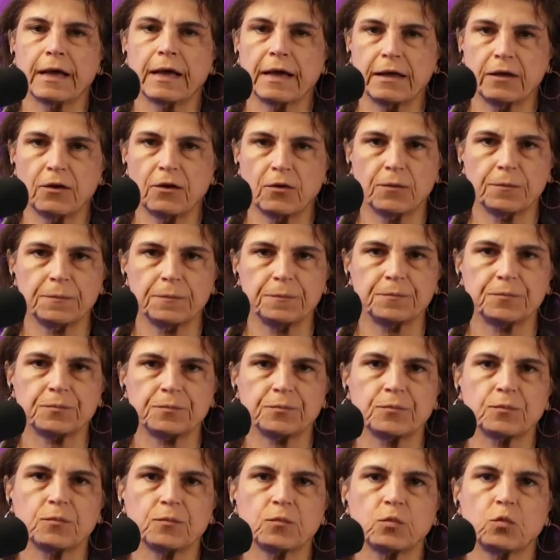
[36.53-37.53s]
Hello,
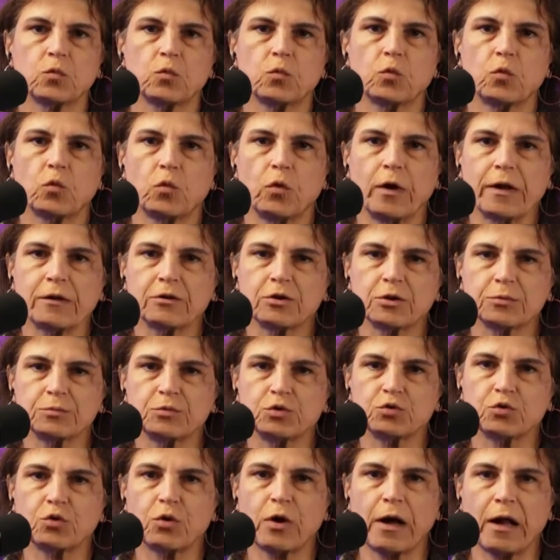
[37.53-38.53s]

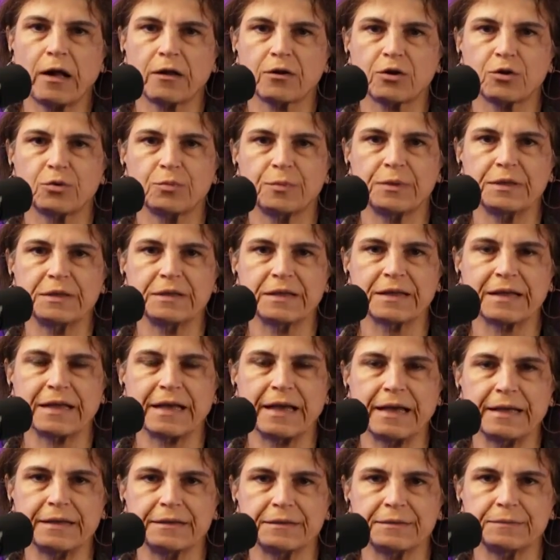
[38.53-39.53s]
welcome to Alqubit
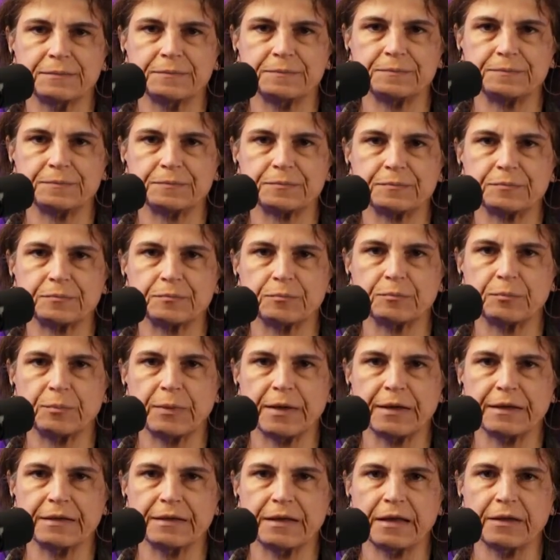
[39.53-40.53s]
again.
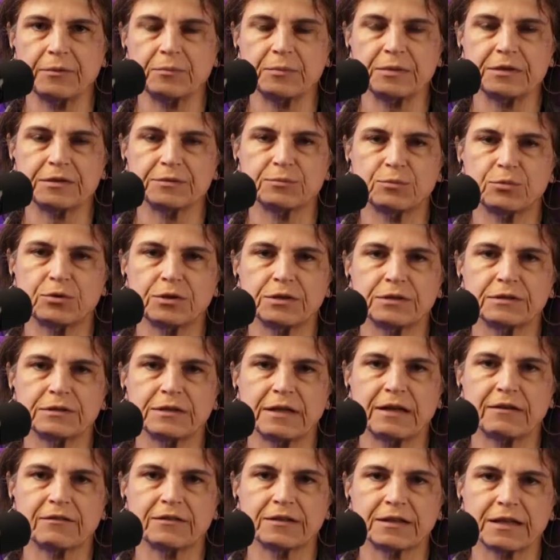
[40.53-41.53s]
My name is
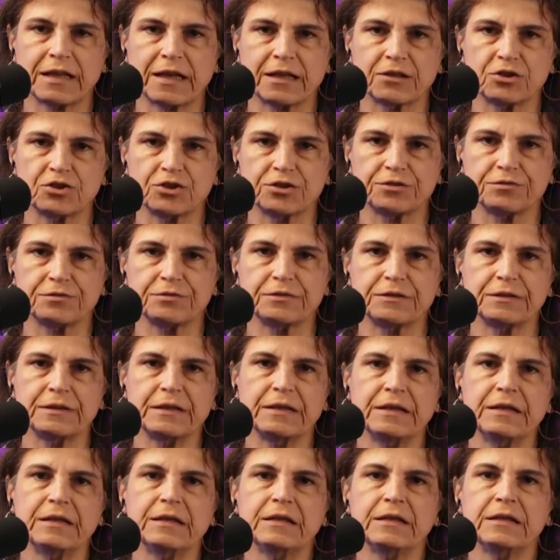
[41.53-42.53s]
Borislav Atachev
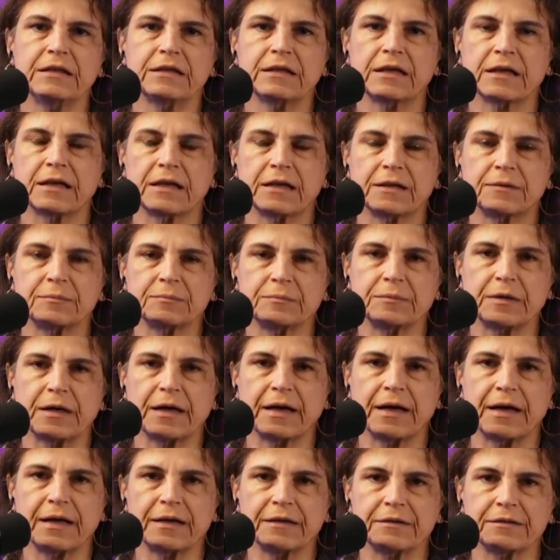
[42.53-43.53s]
and
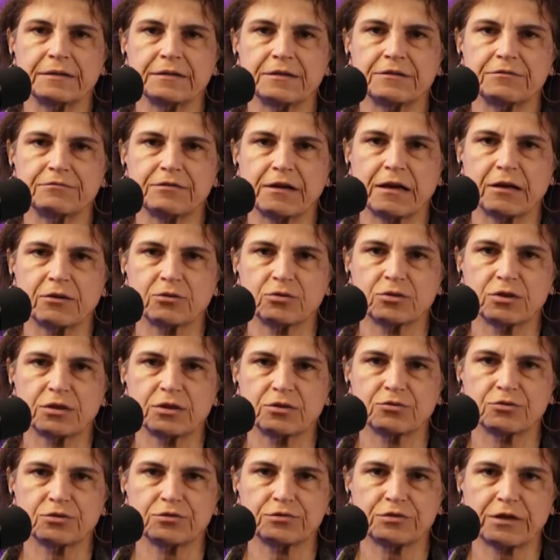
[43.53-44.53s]
I am the
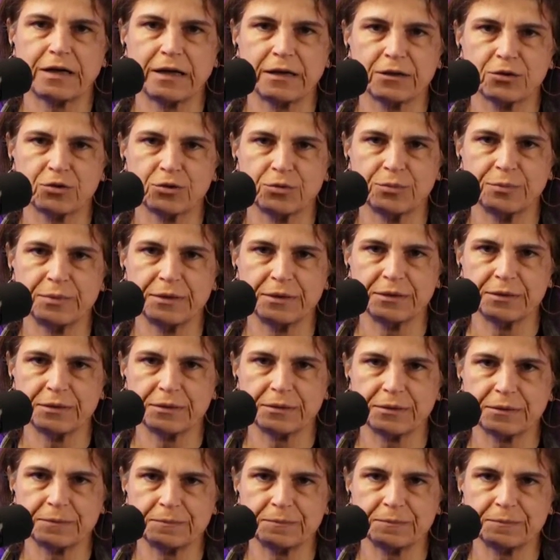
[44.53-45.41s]
founder of Alqubit.